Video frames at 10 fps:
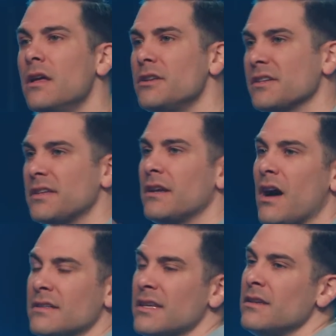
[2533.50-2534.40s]
Justin,
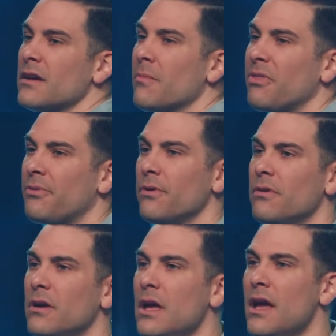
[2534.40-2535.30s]
God didn't come through.
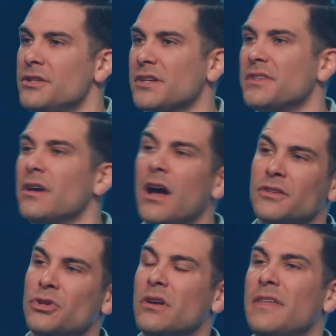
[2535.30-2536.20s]
Justin,
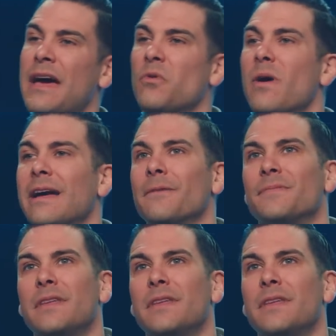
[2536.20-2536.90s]
God took that away.